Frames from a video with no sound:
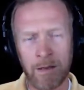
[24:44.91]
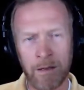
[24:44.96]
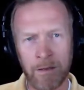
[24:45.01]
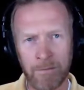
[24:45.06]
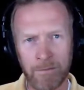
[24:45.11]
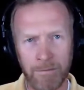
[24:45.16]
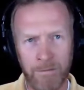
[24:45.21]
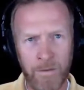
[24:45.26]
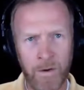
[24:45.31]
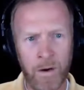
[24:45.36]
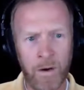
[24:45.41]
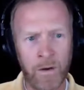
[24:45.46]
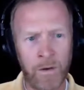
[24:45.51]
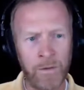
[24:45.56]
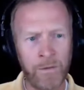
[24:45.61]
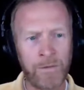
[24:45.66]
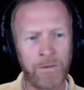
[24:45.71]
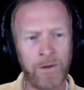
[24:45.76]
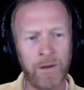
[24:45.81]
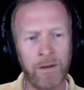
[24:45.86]
okay, it
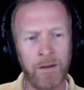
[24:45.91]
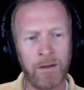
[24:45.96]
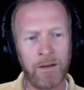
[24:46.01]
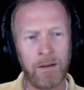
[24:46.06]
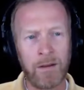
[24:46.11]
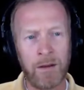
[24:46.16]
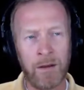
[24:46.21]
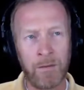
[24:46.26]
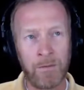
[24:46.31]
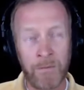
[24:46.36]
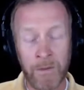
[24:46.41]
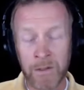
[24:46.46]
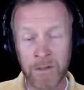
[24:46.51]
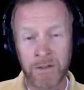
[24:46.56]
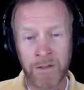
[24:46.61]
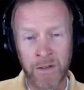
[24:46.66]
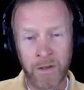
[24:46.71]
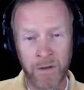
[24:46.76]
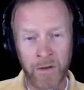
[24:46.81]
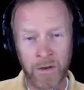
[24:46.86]
falls
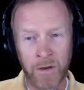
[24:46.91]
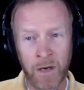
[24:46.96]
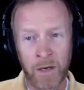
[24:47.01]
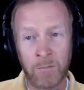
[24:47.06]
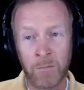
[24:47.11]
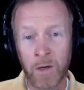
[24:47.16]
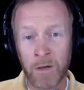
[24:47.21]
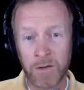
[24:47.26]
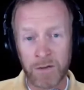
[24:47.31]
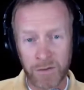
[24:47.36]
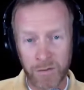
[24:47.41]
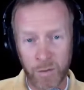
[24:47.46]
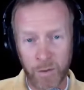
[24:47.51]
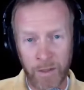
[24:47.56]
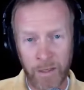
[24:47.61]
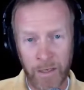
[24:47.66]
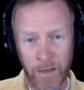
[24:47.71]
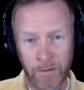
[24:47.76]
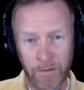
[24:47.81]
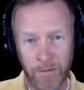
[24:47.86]
this year on
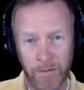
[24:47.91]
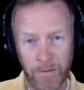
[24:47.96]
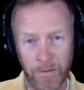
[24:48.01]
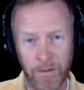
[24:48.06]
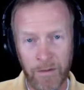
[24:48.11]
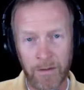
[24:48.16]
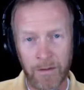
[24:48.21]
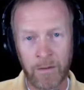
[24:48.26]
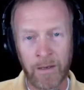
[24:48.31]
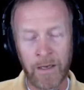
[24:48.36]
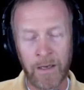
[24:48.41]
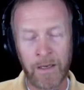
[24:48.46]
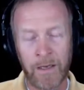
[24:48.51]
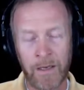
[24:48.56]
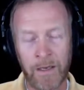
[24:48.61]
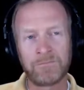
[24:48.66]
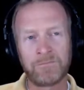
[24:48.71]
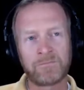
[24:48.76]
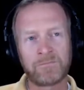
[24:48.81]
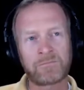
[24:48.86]
March 20th.
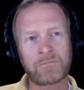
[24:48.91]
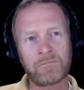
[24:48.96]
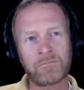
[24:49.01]
Okay.